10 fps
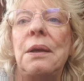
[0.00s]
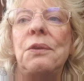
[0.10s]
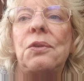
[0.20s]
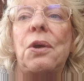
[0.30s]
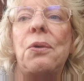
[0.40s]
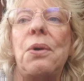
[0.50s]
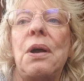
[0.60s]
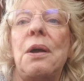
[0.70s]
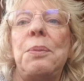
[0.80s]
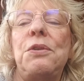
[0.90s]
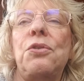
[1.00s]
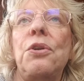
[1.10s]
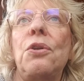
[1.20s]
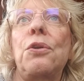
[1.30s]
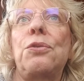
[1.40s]
So be sure
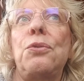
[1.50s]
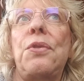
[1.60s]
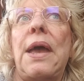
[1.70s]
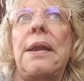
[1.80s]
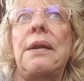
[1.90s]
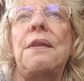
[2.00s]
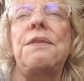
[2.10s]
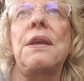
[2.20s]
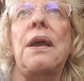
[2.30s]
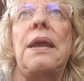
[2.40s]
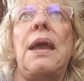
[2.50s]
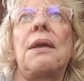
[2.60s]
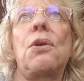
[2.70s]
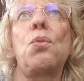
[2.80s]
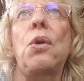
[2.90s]
to look through that. And I think I
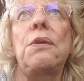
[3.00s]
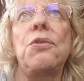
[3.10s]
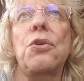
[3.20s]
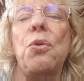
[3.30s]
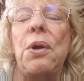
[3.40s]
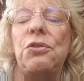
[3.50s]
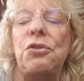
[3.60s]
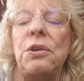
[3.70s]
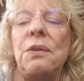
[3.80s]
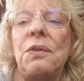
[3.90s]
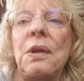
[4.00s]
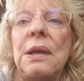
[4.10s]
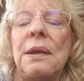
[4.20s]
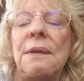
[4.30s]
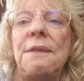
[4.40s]
had on one of your questions
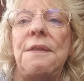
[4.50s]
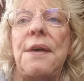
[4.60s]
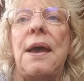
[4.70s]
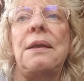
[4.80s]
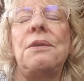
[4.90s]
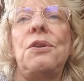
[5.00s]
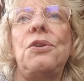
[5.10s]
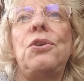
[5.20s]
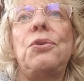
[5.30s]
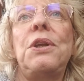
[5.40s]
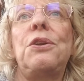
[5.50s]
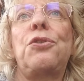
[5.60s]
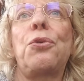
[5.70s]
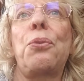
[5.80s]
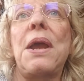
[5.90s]
that you needed
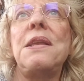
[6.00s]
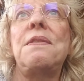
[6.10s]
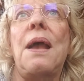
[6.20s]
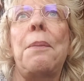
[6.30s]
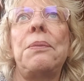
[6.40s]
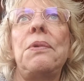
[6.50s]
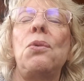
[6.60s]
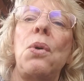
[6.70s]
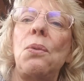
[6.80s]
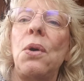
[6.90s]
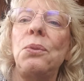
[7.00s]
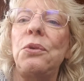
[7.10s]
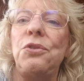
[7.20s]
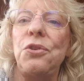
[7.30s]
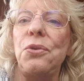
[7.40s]
to rate them. What one
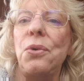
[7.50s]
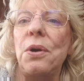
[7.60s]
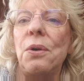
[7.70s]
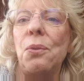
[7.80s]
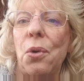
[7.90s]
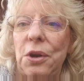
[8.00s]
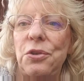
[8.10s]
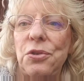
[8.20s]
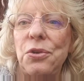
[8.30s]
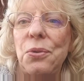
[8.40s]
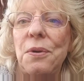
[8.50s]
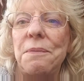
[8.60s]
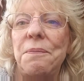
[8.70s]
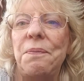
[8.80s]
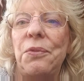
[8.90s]
would you want to do
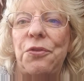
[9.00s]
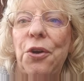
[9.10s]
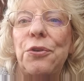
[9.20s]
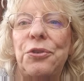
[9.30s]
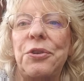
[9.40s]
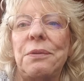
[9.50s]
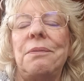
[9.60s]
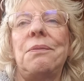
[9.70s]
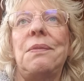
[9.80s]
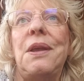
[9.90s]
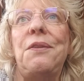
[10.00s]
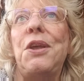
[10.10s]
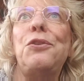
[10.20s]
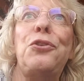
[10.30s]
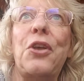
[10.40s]
first and
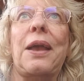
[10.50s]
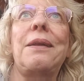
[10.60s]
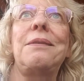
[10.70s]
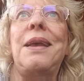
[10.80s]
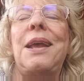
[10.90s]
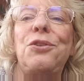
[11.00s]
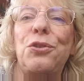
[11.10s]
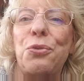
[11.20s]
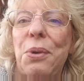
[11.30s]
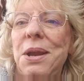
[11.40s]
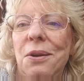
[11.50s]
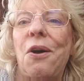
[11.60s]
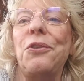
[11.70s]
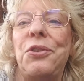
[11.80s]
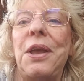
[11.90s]
then second, and just rate
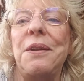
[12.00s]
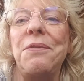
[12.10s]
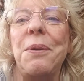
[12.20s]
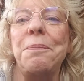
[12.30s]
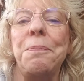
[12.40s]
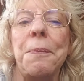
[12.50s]
all 10 of them?